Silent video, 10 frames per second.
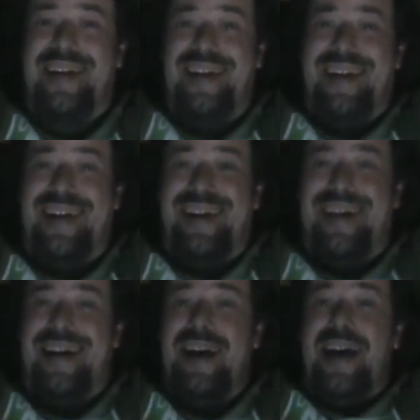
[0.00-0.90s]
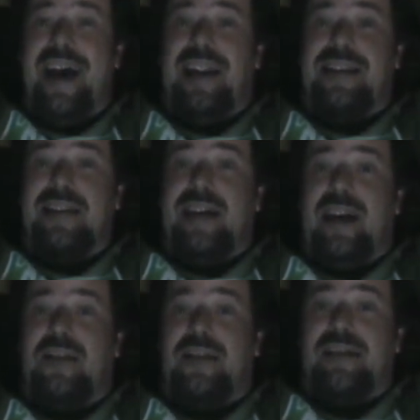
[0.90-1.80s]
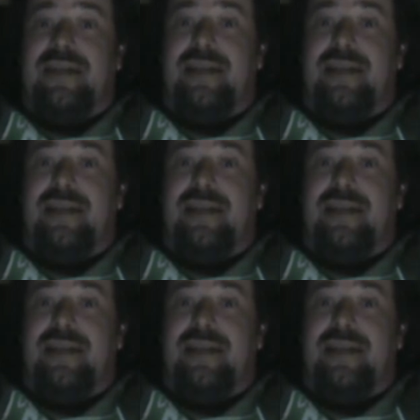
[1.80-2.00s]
And it's a giggle.